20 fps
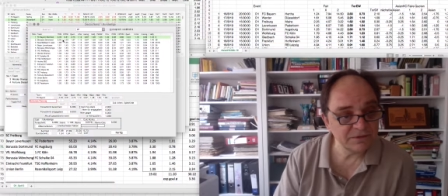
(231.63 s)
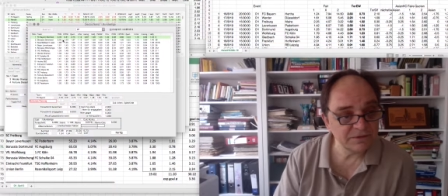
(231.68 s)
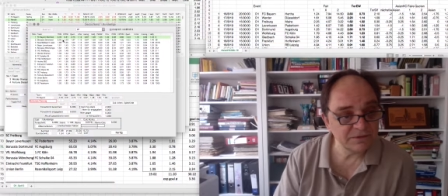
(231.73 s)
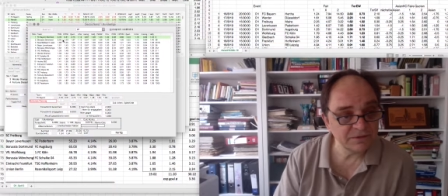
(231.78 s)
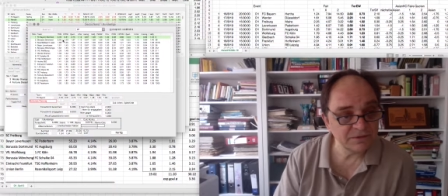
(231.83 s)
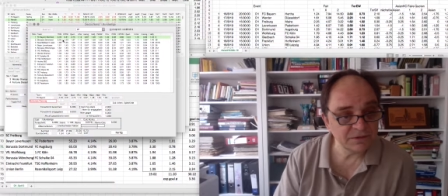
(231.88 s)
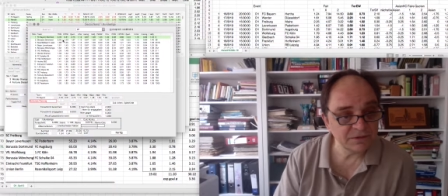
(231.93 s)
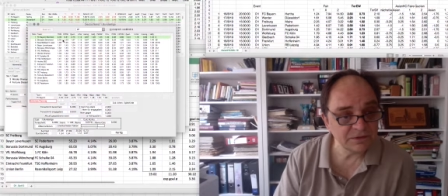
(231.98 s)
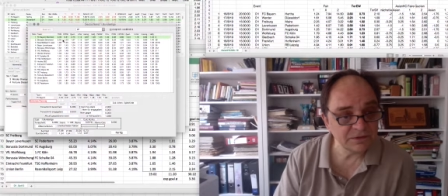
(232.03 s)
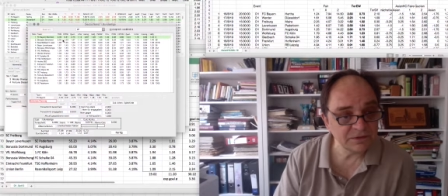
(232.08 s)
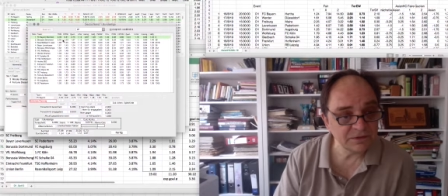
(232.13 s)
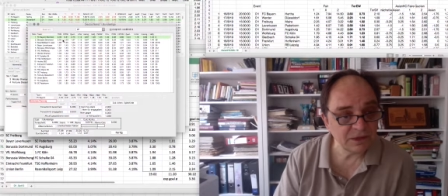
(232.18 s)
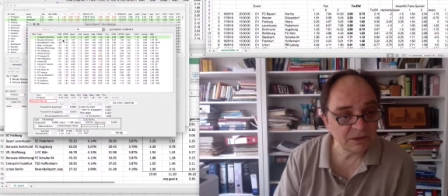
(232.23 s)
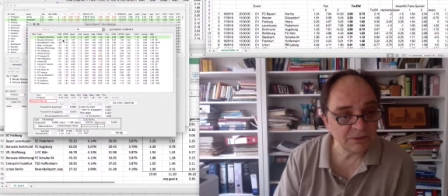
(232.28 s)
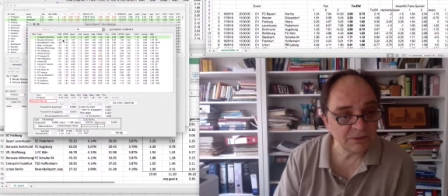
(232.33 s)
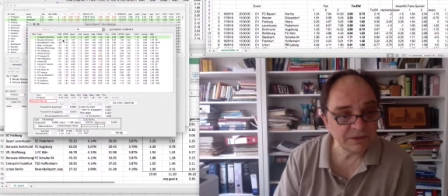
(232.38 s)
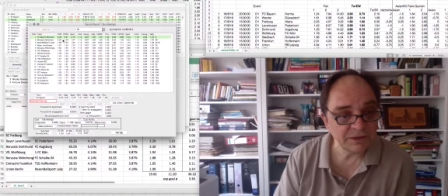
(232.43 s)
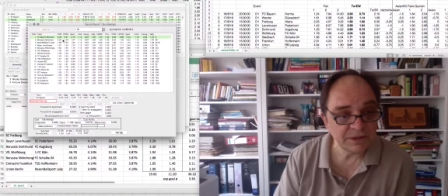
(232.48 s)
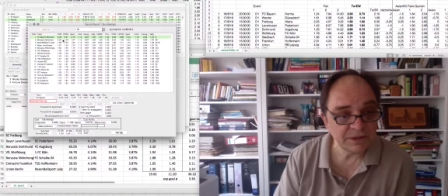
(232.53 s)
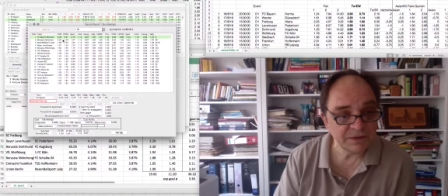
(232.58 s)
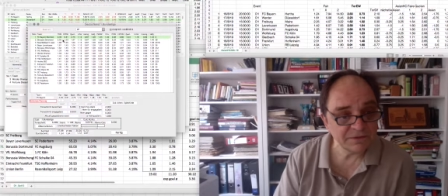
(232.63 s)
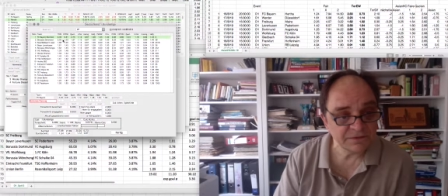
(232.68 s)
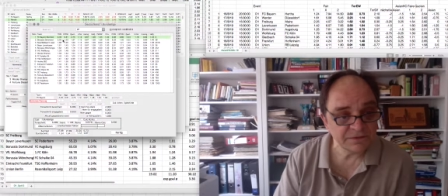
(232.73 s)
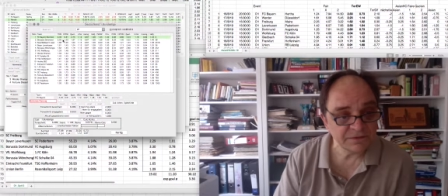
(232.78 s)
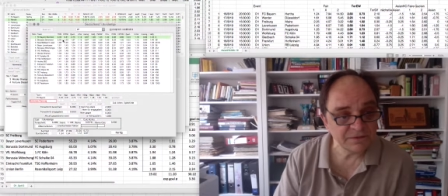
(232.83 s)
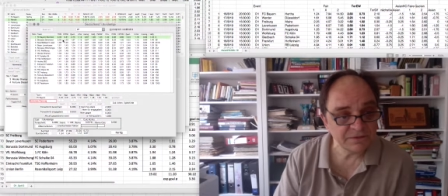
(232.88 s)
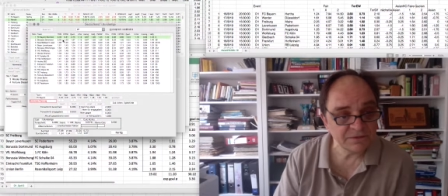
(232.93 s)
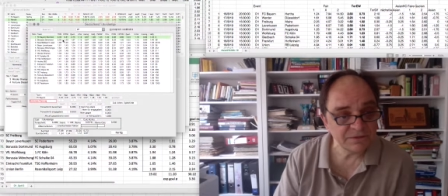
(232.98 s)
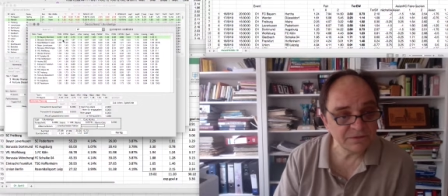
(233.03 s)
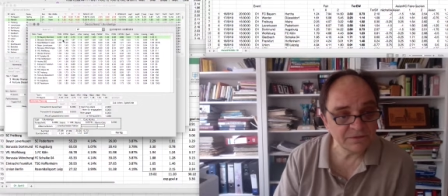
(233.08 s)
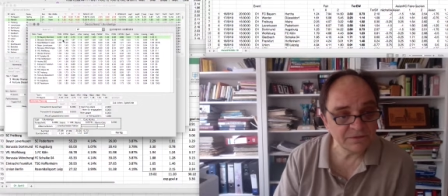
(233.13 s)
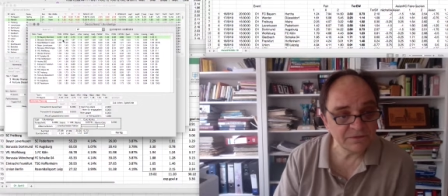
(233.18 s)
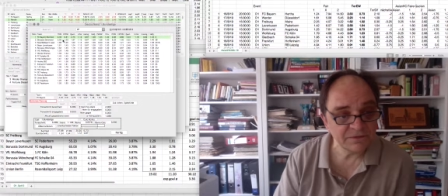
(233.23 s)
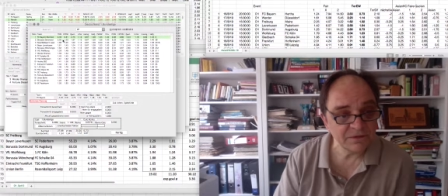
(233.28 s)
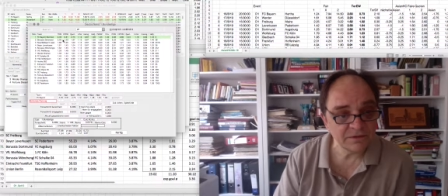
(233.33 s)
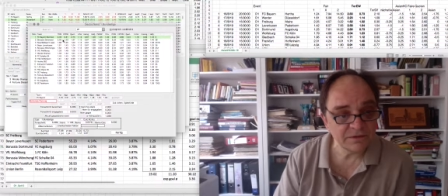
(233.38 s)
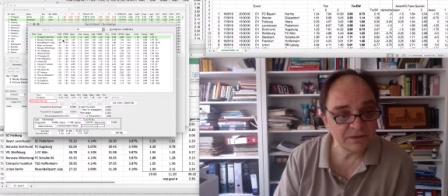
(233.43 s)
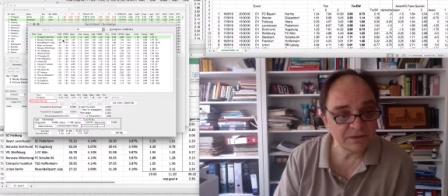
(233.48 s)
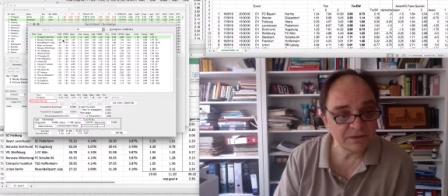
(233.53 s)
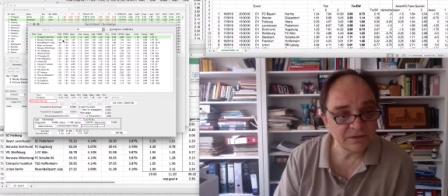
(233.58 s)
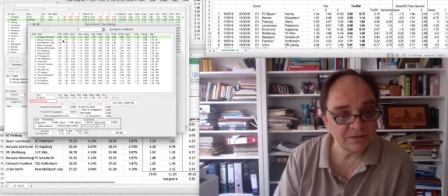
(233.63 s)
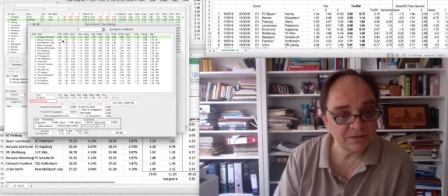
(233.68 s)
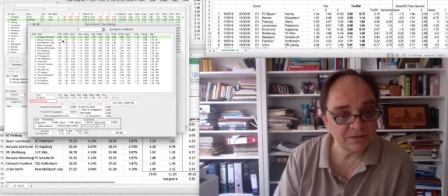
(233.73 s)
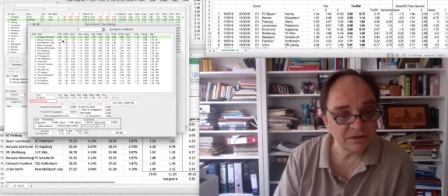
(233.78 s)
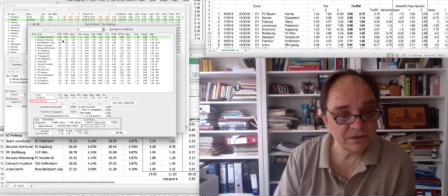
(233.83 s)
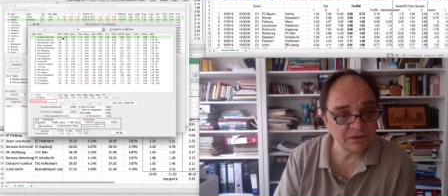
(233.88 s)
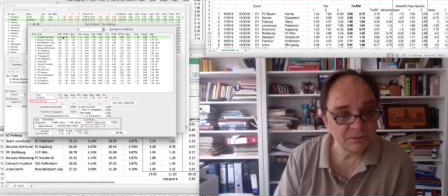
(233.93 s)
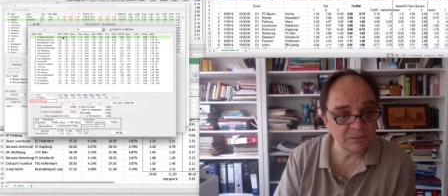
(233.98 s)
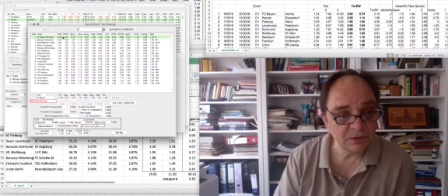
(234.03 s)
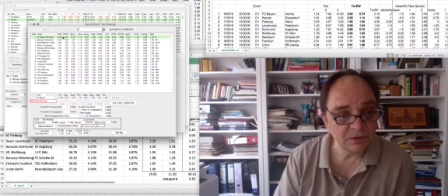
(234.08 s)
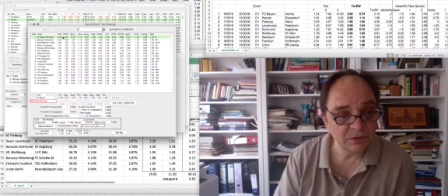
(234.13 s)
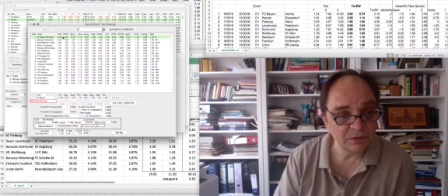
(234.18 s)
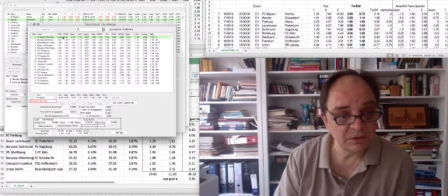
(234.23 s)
nowadays it's not the case anymore.